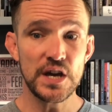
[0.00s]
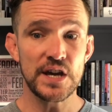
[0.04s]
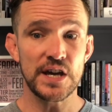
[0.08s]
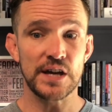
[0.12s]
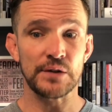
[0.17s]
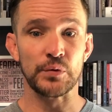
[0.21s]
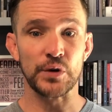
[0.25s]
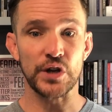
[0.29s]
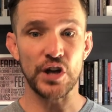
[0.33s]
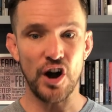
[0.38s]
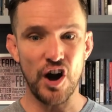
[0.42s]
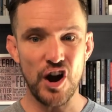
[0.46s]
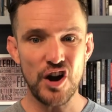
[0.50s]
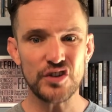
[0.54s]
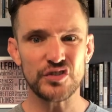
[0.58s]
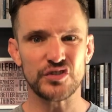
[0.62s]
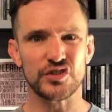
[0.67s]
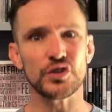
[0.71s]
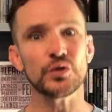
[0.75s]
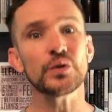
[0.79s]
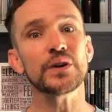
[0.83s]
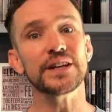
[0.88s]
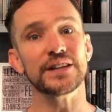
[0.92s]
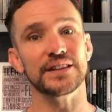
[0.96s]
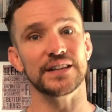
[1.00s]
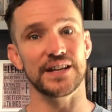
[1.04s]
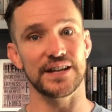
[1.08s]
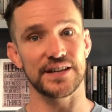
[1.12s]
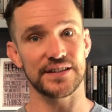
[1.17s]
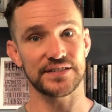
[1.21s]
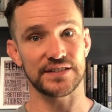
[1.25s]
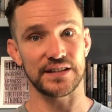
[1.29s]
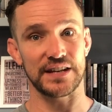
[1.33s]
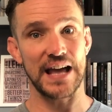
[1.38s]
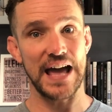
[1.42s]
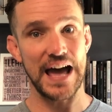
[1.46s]
If we aren't doing
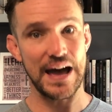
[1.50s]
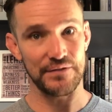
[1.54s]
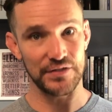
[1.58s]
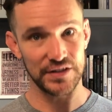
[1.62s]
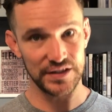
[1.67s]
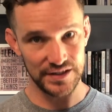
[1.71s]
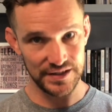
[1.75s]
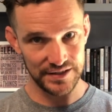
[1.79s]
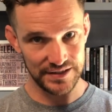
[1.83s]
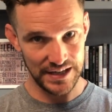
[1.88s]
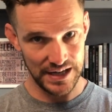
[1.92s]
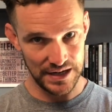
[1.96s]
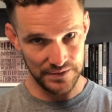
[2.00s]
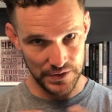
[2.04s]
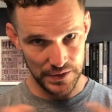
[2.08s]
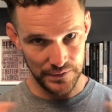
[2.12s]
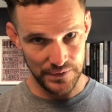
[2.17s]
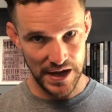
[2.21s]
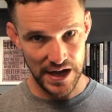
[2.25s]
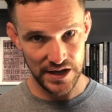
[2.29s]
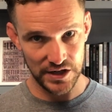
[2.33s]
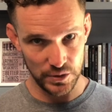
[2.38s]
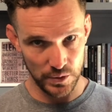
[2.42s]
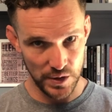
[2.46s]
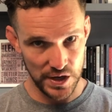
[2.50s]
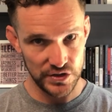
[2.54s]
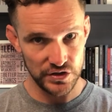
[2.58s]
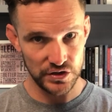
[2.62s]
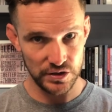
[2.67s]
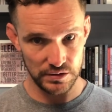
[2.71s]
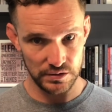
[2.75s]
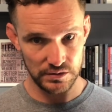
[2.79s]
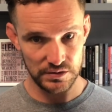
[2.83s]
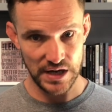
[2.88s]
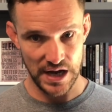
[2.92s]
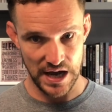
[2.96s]
this and having this kind of
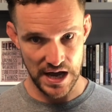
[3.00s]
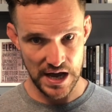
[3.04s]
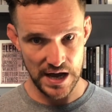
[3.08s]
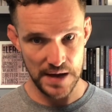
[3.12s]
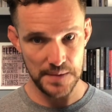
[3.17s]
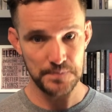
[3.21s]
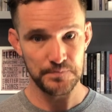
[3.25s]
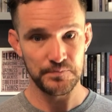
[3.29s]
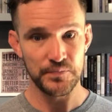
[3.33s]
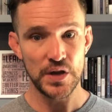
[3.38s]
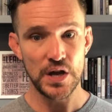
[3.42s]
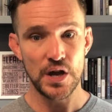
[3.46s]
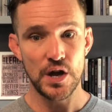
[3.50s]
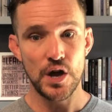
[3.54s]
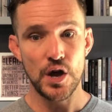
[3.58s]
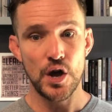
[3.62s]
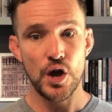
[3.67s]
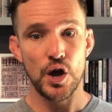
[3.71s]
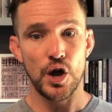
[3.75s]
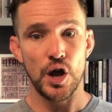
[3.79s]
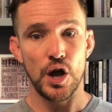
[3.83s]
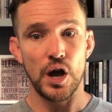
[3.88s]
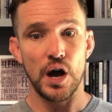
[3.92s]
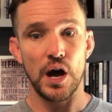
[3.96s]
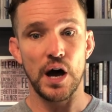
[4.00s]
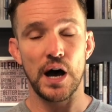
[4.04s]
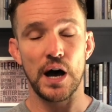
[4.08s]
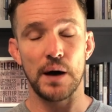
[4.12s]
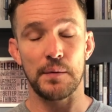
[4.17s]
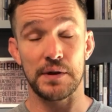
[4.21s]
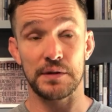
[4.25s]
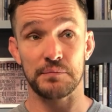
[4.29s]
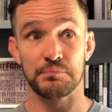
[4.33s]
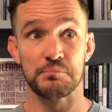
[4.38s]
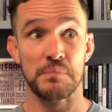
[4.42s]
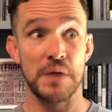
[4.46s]
evaluation time,
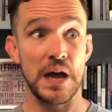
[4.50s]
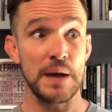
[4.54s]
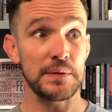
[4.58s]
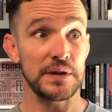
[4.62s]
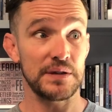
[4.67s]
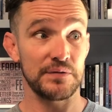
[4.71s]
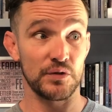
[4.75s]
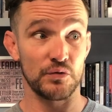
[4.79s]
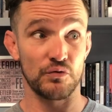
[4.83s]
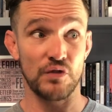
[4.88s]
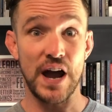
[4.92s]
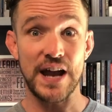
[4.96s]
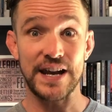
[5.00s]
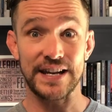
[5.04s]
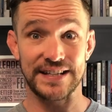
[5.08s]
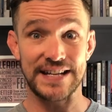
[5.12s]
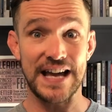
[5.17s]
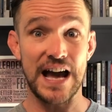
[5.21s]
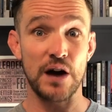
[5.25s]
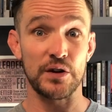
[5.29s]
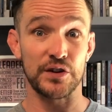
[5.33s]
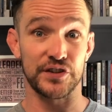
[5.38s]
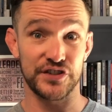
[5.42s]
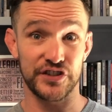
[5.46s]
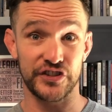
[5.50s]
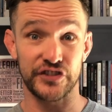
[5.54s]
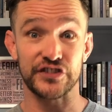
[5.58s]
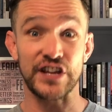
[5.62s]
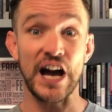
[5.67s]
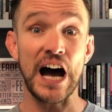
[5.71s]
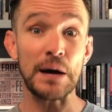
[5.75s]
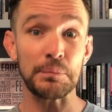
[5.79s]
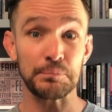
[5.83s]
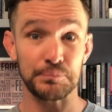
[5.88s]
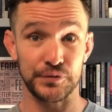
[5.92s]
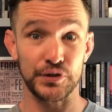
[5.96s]
and maybe even writing down a
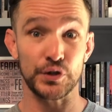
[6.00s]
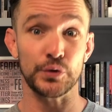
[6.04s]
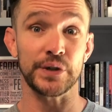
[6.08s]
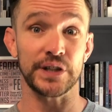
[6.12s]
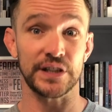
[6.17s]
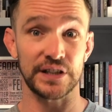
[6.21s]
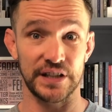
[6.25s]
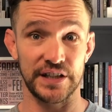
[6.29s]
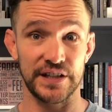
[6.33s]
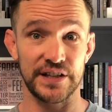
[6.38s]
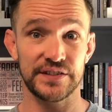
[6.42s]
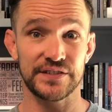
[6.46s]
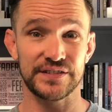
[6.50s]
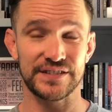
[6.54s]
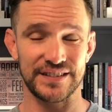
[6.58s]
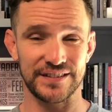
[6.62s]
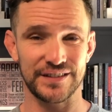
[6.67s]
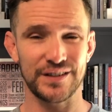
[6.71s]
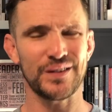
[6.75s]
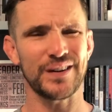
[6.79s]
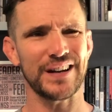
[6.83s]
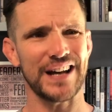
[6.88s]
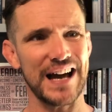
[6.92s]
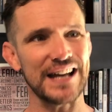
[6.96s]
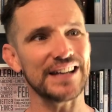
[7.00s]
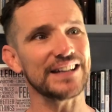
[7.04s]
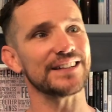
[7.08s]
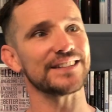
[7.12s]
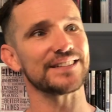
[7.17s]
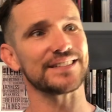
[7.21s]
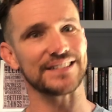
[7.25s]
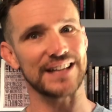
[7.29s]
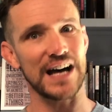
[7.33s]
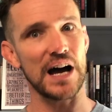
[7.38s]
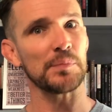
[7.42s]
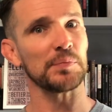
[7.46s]
stop doing list, you know what, I need to
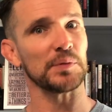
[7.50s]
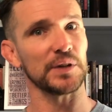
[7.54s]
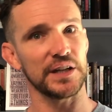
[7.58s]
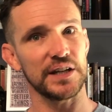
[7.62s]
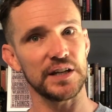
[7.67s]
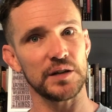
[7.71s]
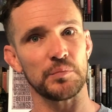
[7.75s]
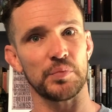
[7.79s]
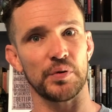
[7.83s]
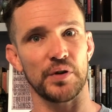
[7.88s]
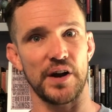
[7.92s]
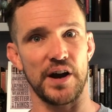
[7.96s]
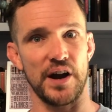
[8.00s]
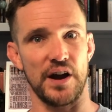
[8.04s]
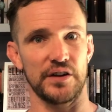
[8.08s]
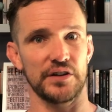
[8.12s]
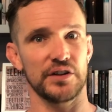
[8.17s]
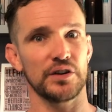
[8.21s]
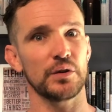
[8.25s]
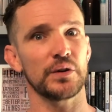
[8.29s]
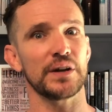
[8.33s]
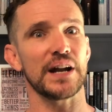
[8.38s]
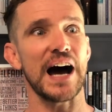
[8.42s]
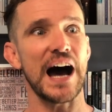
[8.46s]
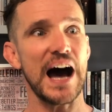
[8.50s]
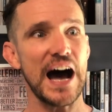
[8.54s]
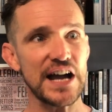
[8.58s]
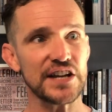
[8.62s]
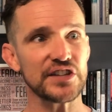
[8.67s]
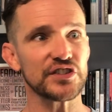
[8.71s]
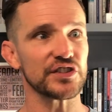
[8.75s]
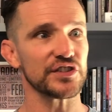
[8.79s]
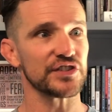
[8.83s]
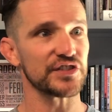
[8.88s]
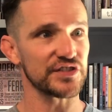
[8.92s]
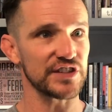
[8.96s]
stop leading prayer. You know what, I
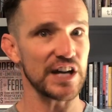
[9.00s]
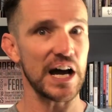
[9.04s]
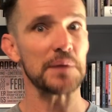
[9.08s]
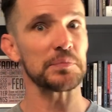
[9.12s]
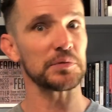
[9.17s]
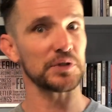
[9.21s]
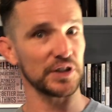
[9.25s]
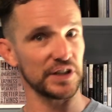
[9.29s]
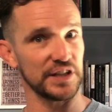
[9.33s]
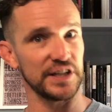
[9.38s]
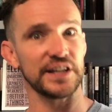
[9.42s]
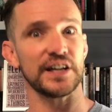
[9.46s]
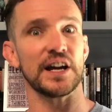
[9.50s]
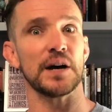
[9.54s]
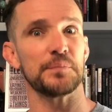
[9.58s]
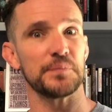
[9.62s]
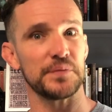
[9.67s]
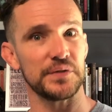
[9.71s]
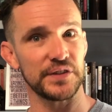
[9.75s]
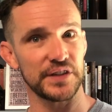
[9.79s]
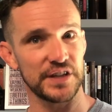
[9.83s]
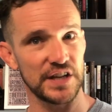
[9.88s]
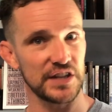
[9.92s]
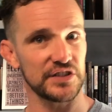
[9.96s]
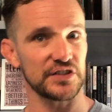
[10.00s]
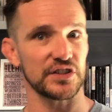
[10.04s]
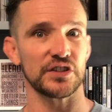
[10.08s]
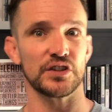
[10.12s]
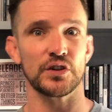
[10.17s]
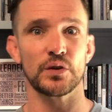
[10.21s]
should stop cleaning up in the kitchen.